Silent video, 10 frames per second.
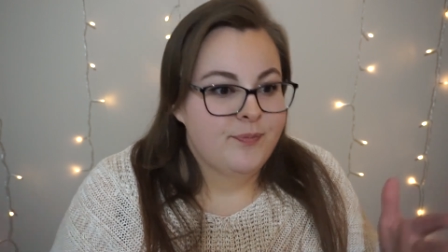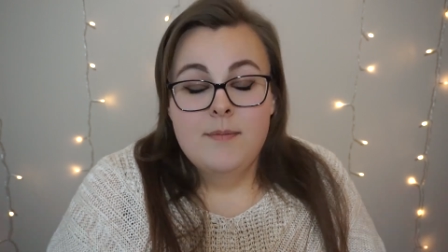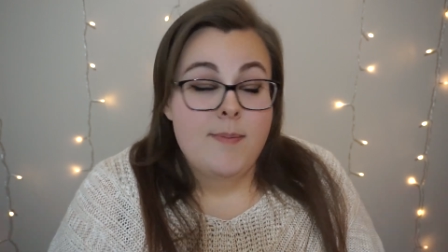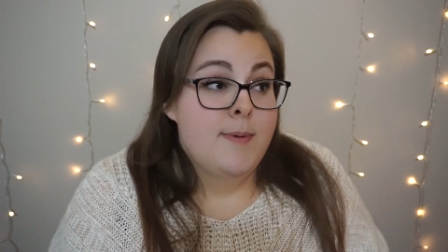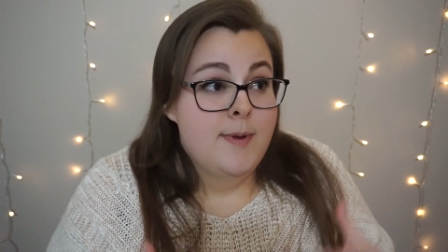
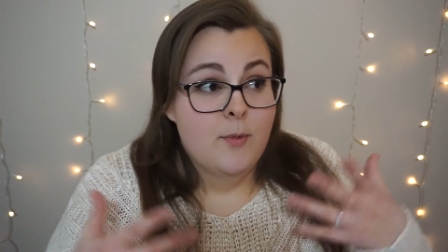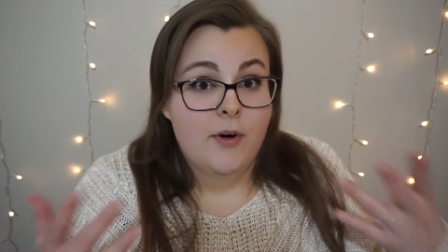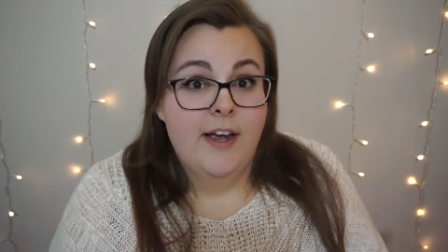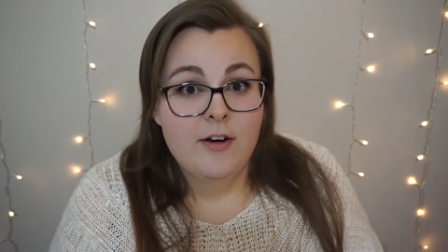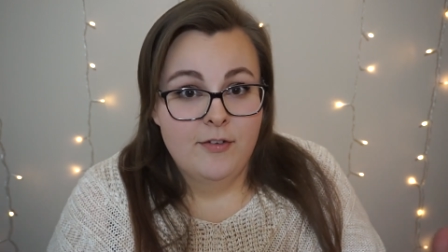maybe be more
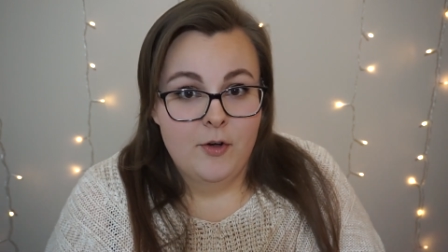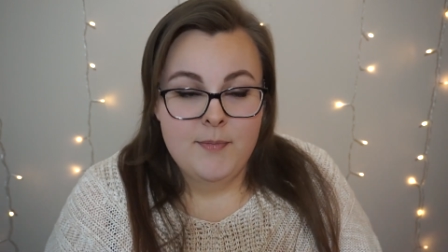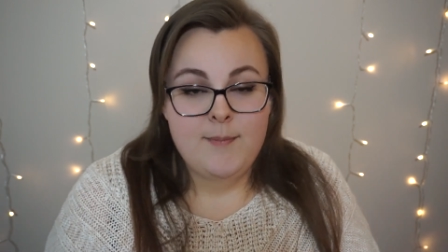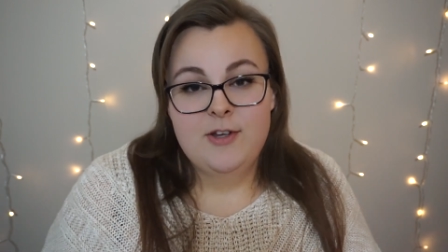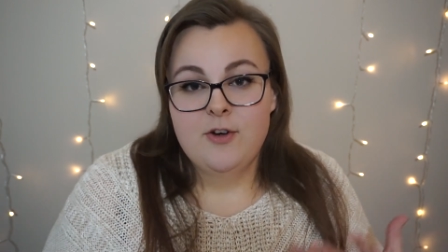careful,
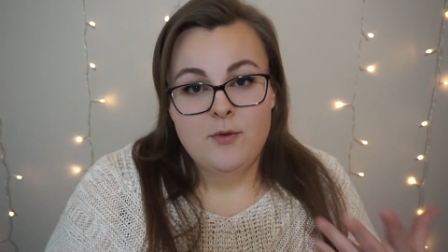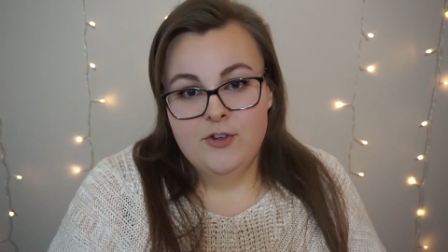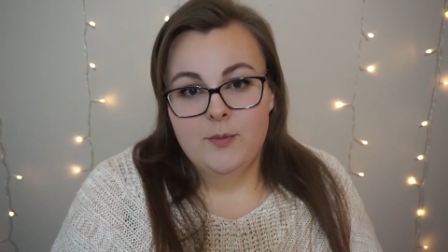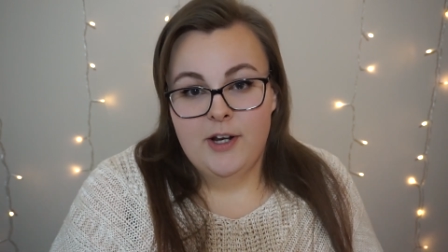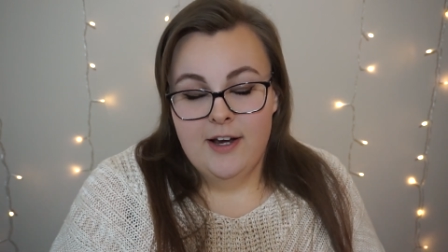maybe don't
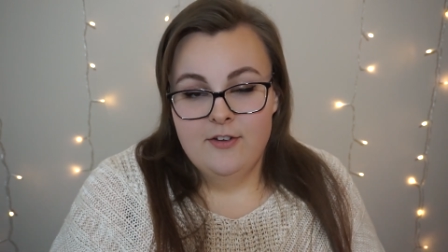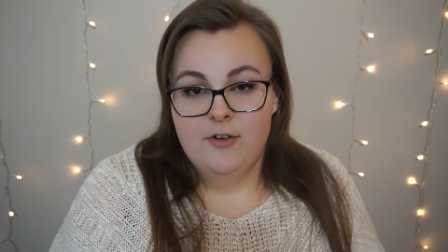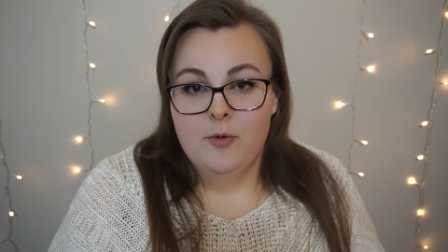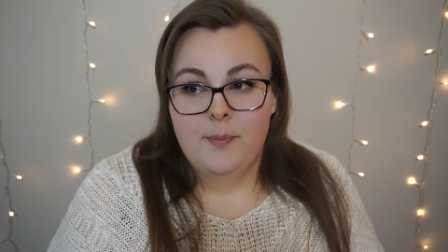do what I do,